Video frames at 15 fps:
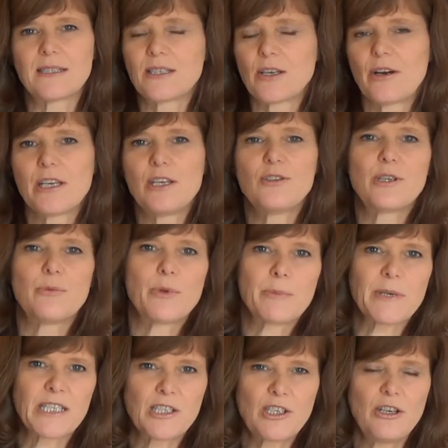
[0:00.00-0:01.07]
So I use it with
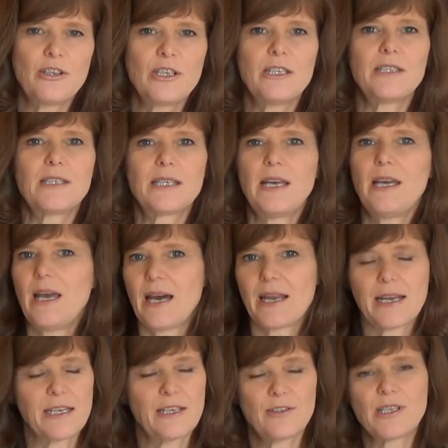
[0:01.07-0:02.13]
my students
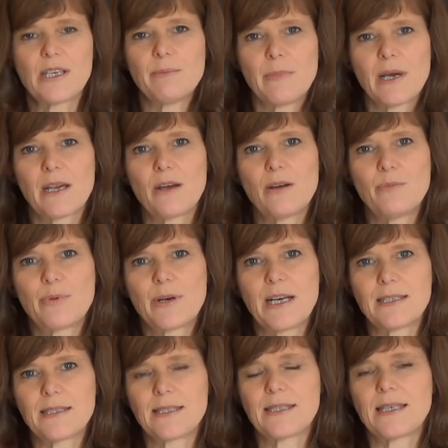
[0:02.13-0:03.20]
and I use it in my own
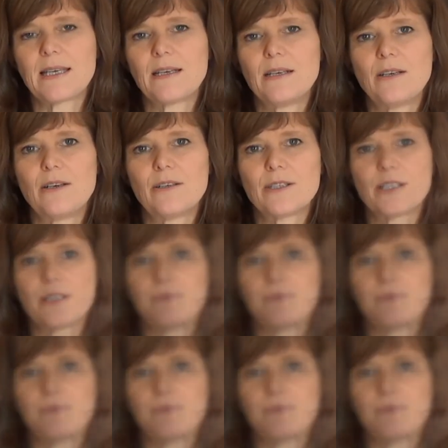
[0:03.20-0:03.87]
practicing a lot.